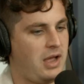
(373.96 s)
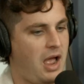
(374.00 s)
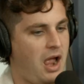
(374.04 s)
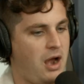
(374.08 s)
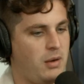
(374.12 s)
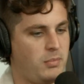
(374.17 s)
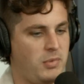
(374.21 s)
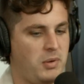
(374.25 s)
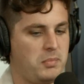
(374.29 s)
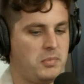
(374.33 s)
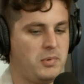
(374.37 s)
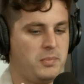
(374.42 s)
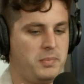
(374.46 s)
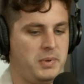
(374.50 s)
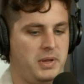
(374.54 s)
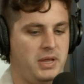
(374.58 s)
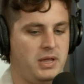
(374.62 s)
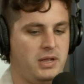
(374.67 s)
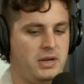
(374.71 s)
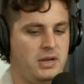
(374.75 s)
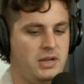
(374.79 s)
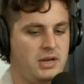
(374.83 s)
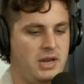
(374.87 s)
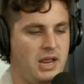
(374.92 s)
I remember
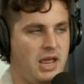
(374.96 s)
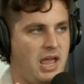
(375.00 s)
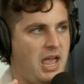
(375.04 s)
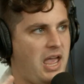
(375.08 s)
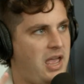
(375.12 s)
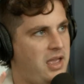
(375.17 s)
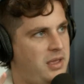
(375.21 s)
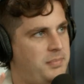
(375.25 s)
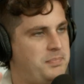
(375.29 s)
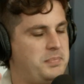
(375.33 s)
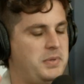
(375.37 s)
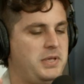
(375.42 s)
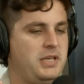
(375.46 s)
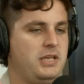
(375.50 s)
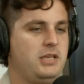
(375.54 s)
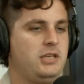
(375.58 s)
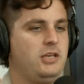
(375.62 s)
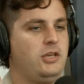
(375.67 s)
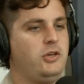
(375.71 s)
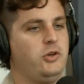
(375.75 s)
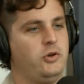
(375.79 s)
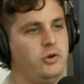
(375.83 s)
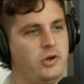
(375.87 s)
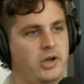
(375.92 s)
being in AP
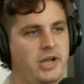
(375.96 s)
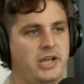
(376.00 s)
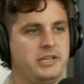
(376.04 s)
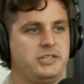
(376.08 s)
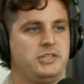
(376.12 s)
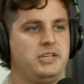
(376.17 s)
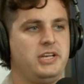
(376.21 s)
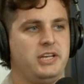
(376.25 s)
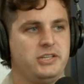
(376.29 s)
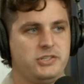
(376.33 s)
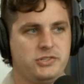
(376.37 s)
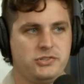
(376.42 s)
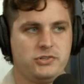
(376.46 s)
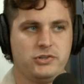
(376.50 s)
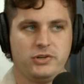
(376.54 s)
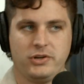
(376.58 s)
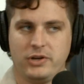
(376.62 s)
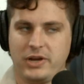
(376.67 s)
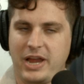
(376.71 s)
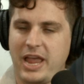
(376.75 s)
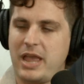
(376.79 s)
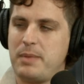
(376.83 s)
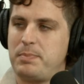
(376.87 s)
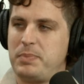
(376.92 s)
US history
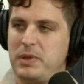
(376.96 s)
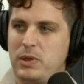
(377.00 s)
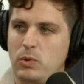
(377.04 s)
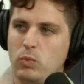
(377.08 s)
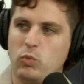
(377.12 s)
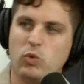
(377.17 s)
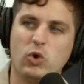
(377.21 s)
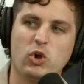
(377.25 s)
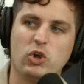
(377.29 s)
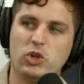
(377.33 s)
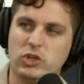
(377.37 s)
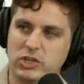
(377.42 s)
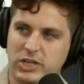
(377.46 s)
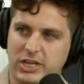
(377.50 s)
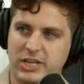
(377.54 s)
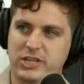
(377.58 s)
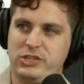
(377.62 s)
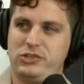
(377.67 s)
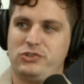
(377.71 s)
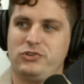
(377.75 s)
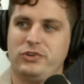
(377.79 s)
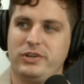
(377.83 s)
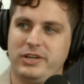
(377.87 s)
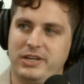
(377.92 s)
or AP World
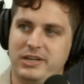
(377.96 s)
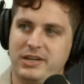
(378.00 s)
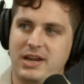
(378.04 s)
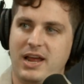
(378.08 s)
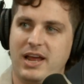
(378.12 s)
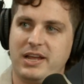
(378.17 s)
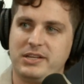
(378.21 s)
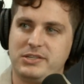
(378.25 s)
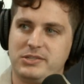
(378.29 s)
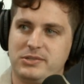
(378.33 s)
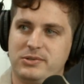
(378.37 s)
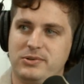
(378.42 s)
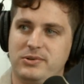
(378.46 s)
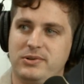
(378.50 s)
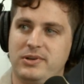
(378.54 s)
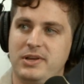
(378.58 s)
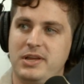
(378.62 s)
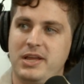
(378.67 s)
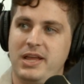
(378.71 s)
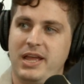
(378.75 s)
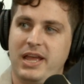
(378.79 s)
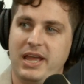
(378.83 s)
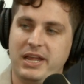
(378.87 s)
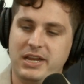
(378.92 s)
History in high school,
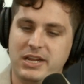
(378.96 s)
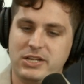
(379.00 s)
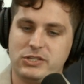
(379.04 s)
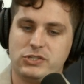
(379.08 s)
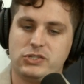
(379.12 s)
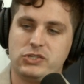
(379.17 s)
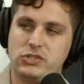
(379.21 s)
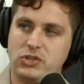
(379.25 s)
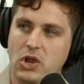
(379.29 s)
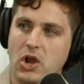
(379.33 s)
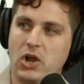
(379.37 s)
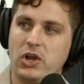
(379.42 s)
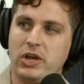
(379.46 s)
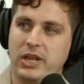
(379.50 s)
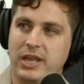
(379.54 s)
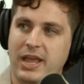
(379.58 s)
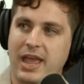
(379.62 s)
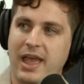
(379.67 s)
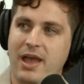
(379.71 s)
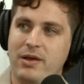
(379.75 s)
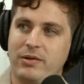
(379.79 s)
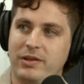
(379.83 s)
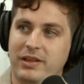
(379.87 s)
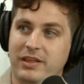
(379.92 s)
and it's starting
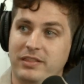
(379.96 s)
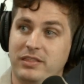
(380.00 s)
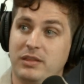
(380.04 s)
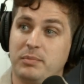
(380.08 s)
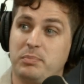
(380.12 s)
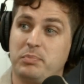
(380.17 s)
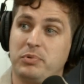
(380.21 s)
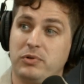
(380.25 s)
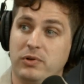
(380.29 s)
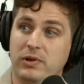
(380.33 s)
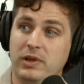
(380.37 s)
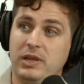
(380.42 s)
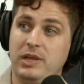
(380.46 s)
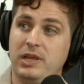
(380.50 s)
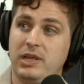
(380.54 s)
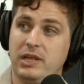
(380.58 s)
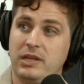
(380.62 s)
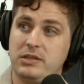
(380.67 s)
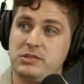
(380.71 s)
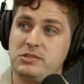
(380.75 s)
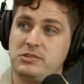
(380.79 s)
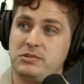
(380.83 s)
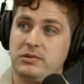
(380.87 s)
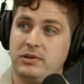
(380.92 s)
out in the
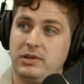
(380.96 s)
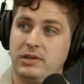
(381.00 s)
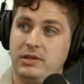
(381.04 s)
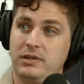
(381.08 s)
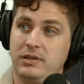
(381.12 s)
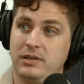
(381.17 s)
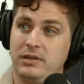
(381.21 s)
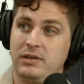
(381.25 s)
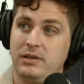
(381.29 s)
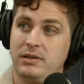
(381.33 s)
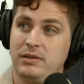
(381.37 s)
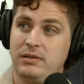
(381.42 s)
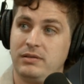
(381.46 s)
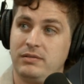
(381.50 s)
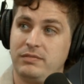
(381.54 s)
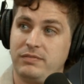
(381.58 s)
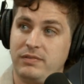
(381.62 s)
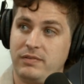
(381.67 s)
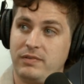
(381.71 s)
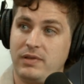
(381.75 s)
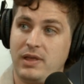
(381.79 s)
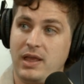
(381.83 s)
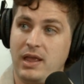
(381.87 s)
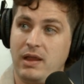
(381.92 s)
prehistory
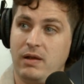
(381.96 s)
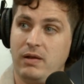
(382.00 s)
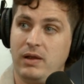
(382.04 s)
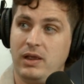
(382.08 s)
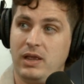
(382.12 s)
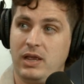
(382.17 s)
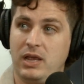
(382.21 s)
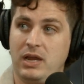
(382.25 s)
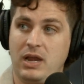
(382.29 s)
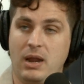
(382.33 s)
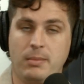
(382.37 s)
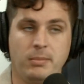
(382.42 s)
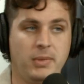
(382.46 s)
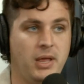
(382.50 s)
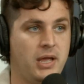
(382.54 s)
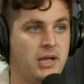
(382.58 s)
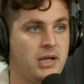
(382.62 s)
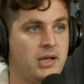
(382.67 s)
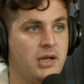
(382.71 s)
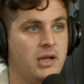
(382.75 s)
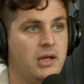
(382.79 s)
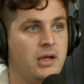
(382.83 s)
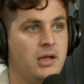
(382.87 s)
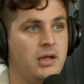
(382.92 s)
era, and I'm
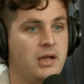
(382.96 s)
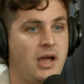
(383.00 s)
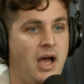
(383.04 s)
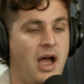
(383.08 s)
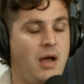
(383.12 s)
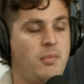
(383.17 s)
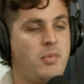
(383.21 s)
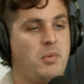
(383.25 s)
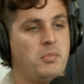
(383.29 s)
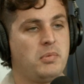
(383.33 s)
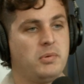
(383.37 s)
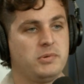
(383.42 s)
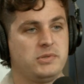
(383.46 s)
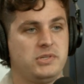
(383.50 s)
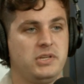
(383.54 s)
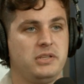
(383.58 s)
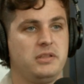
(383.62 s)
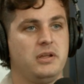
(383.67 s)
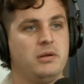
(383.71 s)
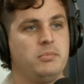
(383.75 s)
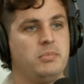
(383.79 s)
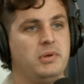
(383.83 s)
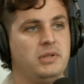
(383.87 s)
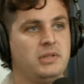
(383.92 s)
like, I remember sitting
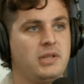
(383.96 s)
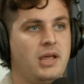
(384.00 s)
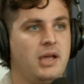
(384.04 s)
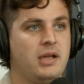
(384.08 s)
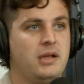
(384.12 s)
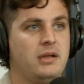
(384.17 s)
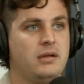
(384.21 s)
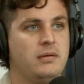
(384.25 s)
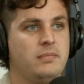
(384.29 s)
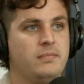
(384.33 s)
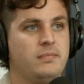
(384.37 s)
there and being like,